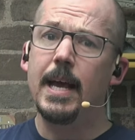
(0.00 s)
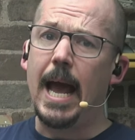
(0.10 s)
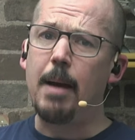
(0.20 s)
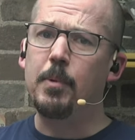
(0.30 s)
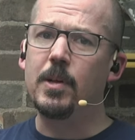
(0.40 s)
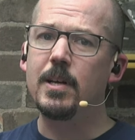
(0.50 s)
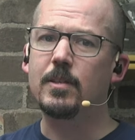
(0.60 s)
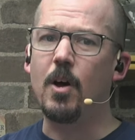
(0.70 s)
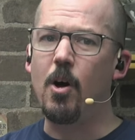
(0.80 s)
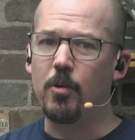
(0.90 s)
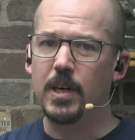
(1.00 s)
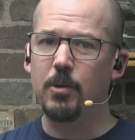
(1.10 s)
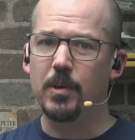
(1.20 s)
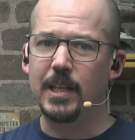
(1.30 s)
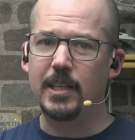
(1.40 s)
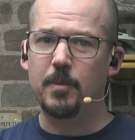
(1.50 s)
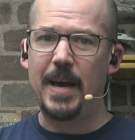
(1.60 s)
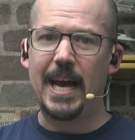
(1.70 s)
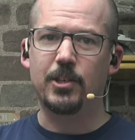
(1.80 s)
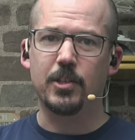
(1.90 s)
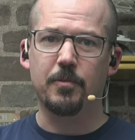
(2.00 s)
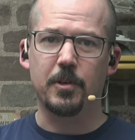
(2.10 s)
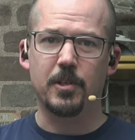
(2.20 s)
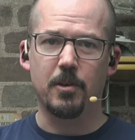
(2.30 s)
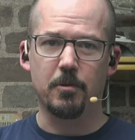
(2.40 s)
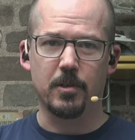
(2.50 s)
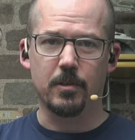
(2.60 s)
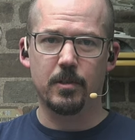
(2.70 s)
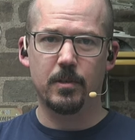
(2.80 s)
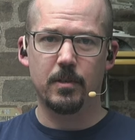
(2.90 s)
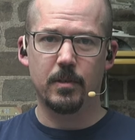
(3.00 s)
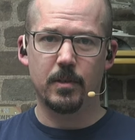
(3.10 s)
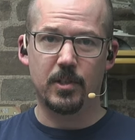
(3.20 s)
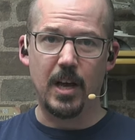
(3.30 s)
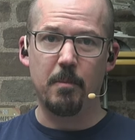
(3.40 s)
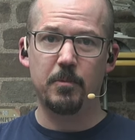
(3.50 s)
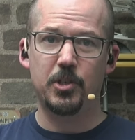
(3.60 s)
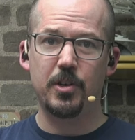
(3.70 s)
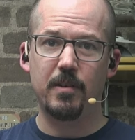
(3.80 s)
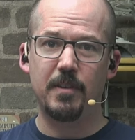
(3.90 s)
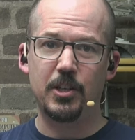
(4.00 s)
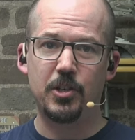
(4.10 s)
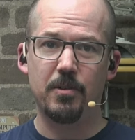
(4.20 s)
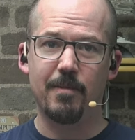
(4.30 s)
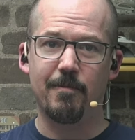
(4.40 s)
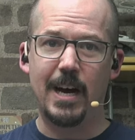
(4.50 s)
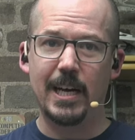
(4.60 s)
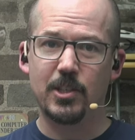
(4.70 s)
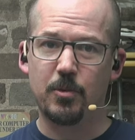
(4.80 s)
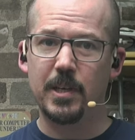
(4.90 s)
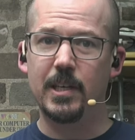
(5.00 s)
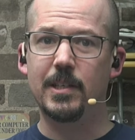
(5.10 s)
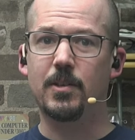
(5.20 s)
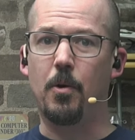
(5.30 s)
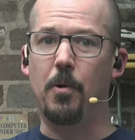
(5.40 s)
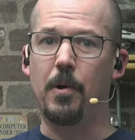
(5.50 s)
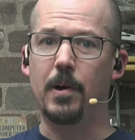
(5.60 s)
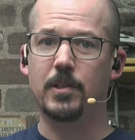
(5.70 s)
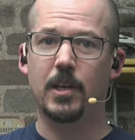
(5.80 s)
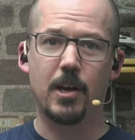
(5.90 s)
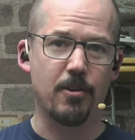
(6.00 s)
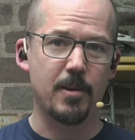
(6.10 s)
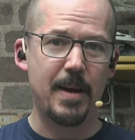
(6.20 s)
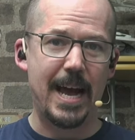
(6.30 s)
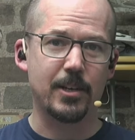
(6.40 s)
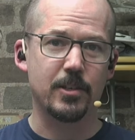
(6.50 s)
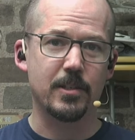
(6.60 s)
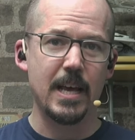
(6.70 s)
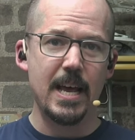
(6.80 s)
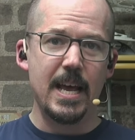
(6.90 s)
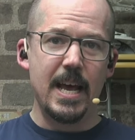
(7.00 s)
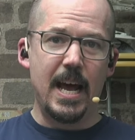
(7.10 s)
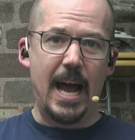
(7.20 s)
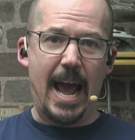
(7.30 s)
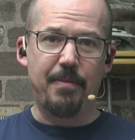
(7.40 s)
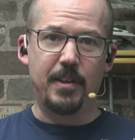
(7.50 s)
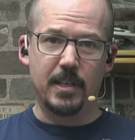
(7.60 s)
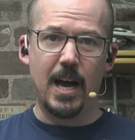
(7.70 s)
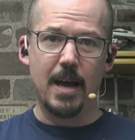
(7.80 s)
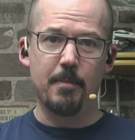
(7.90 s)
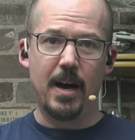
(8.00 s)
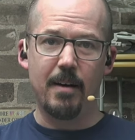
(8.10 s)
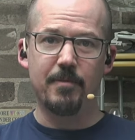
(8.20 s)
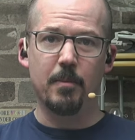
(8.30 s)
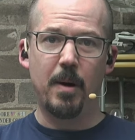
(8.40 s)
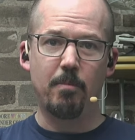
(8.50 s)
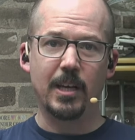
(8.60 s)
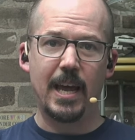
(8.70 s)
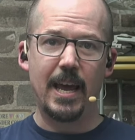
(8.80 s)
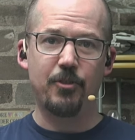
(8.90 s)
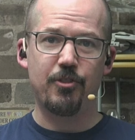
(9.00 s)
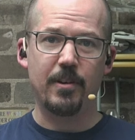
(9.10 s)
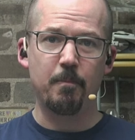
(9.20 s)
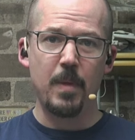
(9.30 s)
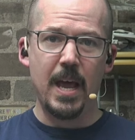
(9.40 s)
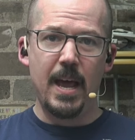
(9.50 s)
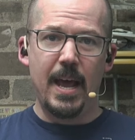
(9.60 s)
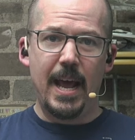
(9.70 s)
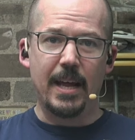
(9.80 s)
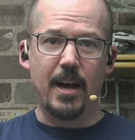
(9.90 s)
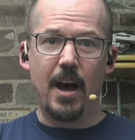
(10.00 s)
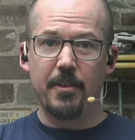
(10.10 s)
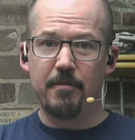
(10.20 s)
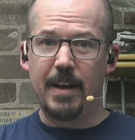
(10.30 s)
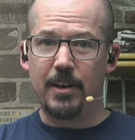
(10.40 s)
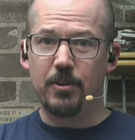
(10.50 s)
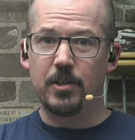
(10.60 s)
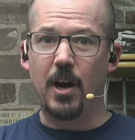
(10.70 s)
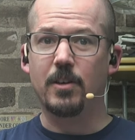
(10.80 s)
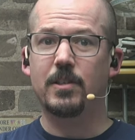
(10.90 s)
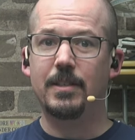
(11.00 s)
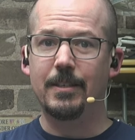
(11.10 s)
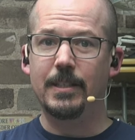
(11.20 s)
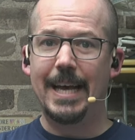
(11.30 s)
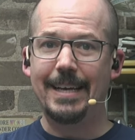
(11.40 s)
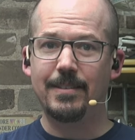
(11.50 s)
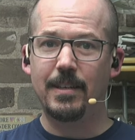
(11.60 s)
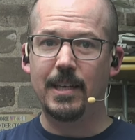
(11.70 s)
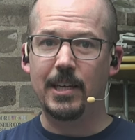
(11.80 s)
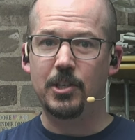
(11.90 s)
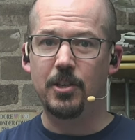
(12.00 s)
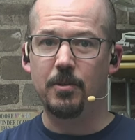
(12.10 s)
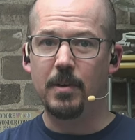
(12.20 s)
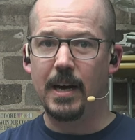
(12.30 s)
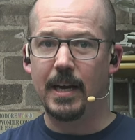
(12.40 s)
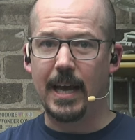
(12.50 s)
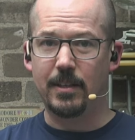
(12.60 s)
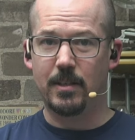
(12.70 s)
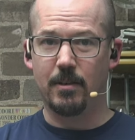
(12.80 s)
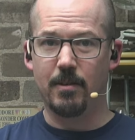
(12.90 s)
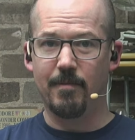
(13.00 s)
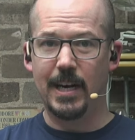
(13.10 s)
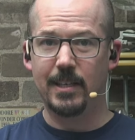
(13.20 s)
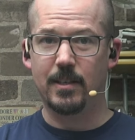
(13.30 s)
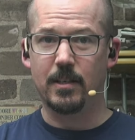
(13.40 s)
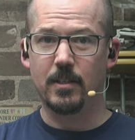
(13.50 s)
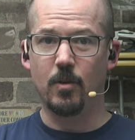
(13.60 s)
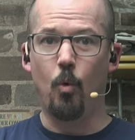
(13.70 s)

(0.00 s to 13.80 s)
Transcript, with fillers: Apple has already released patches for its users. Some should have issued advisories or security patches at the time of the publication and other vendors are still testing the issue against their devices.